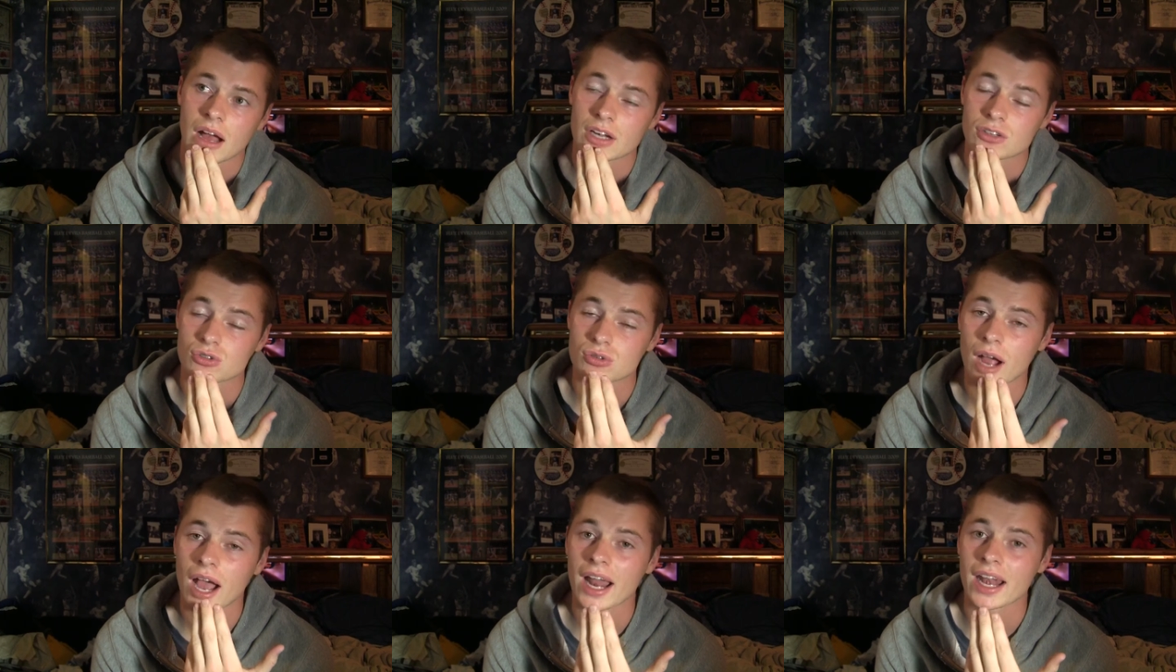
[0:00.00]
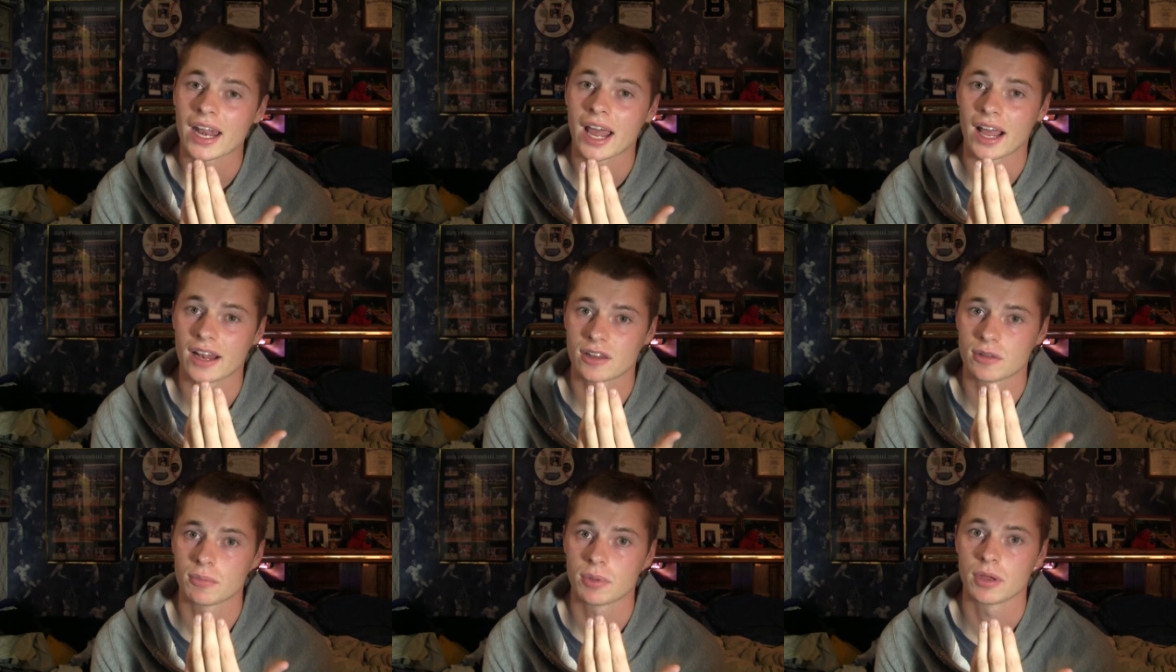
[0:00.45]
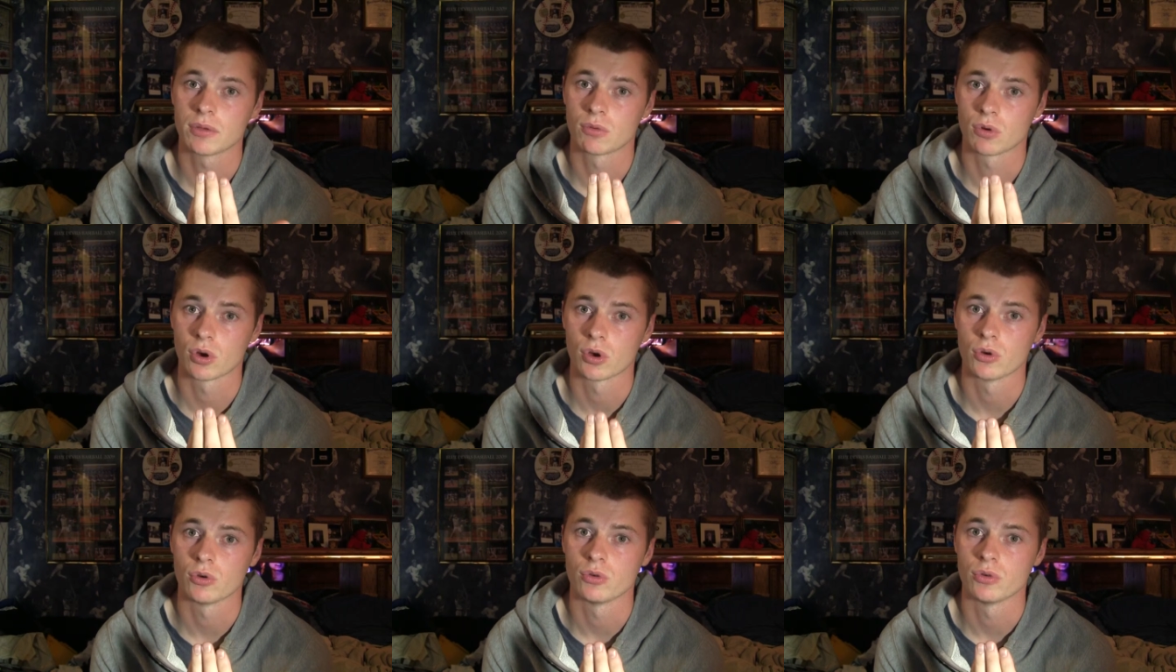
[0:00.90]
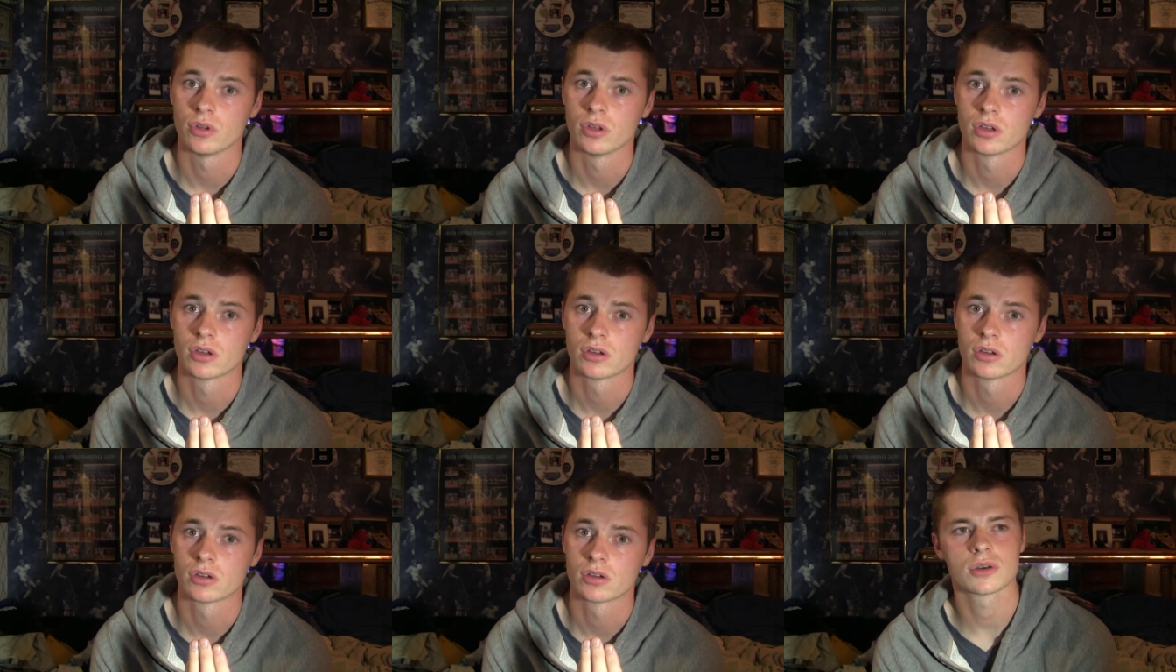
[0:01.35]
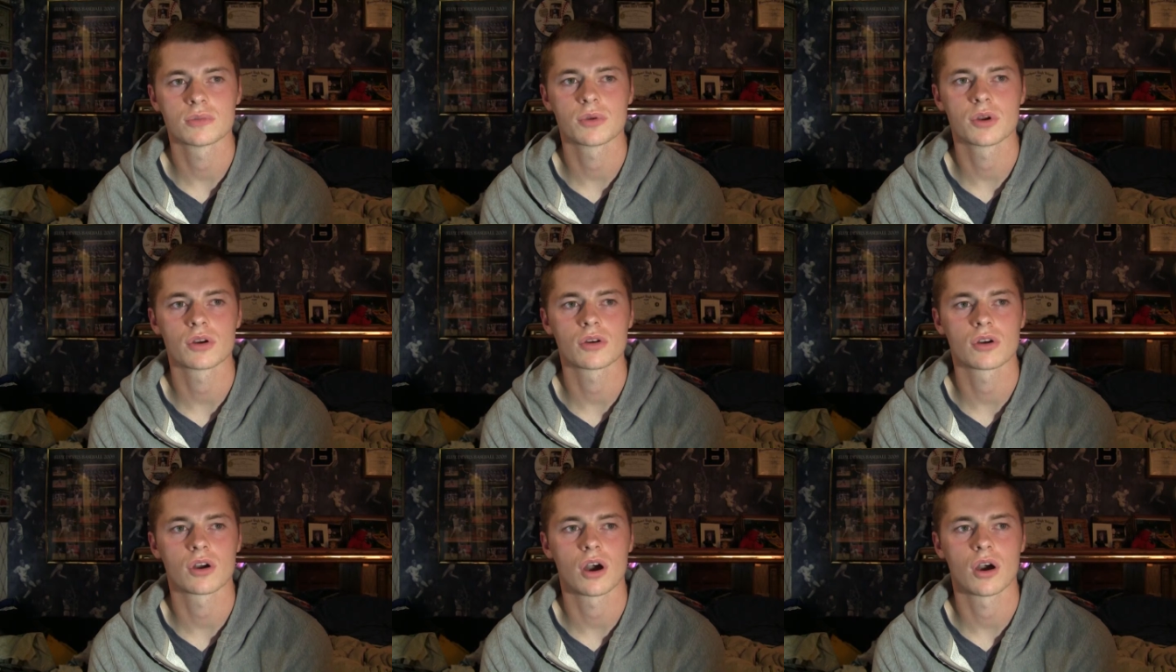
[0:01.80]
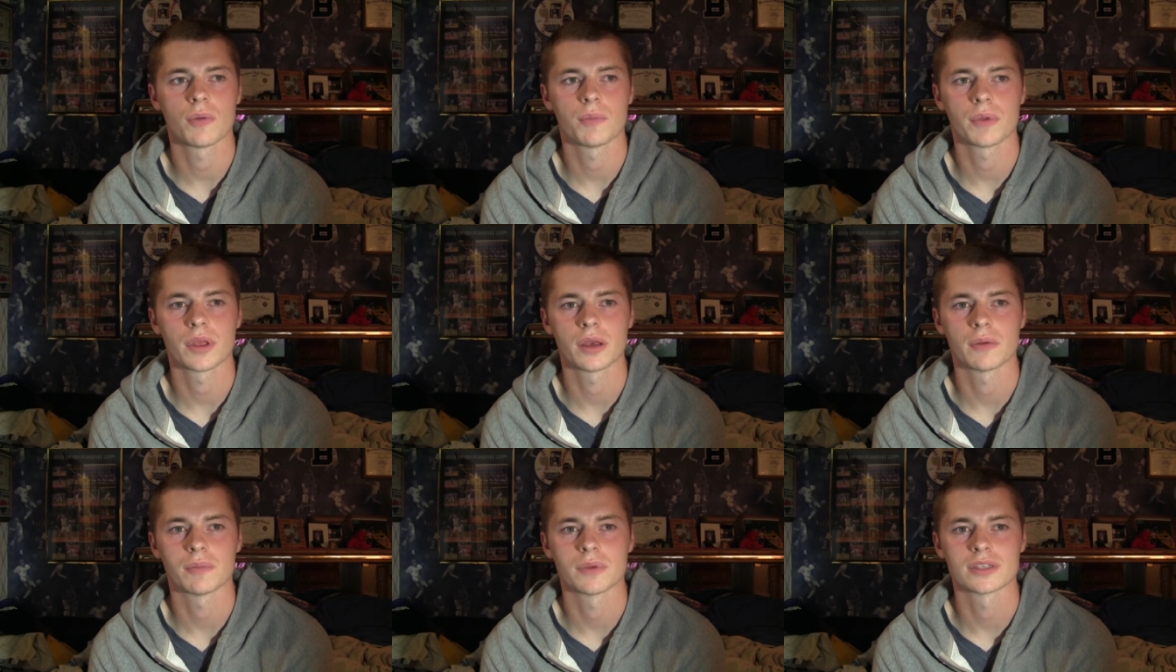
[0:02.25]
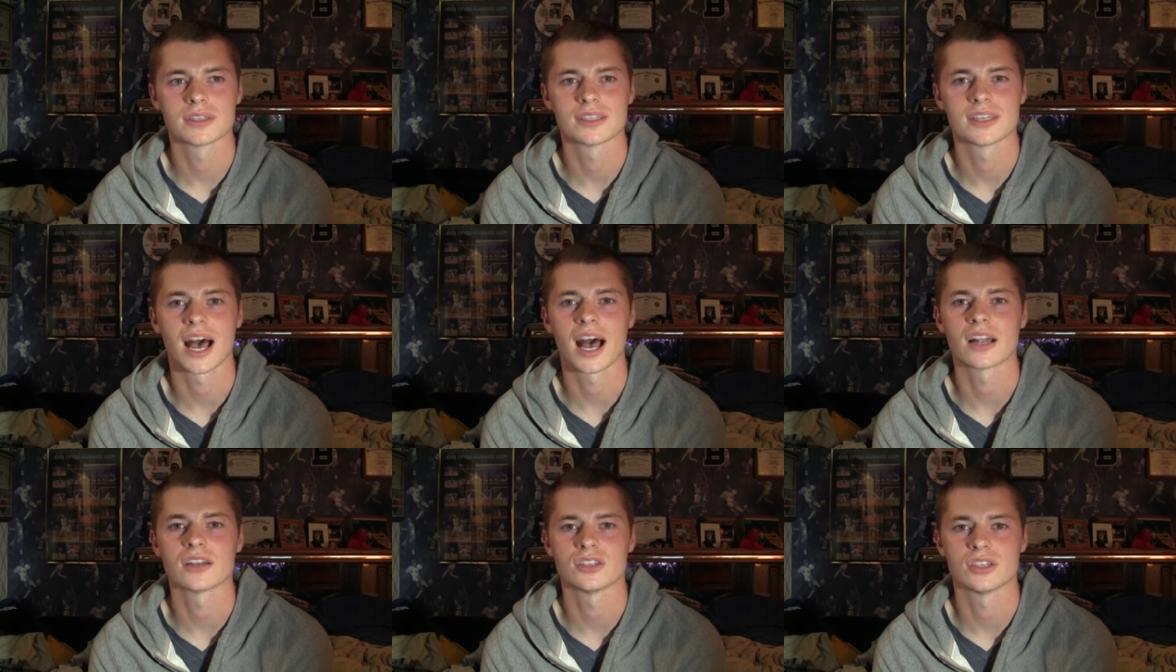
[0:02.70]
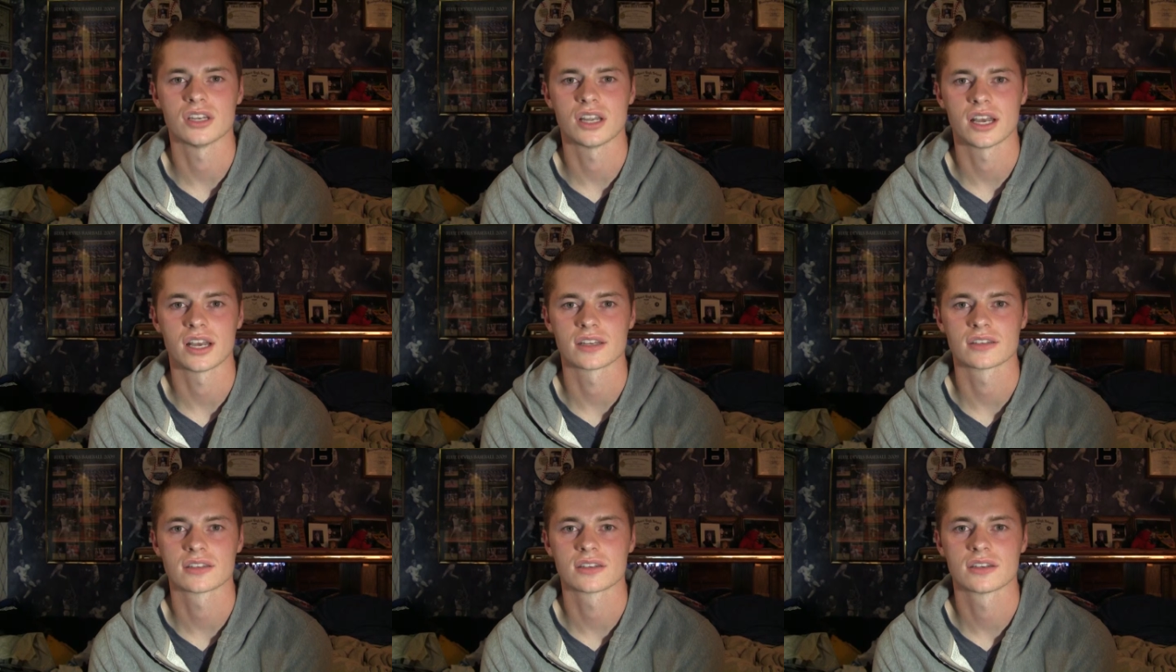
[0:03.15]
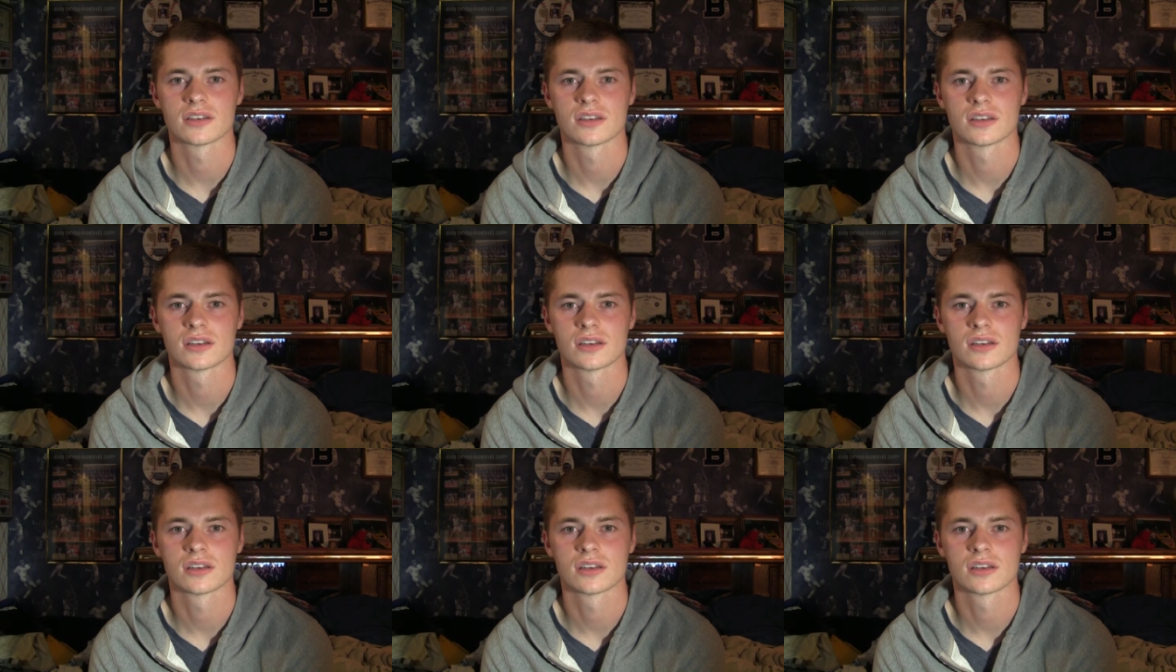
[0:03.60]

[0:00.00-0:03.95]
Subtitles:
I try not to be rude. Some girl called me a misogynist,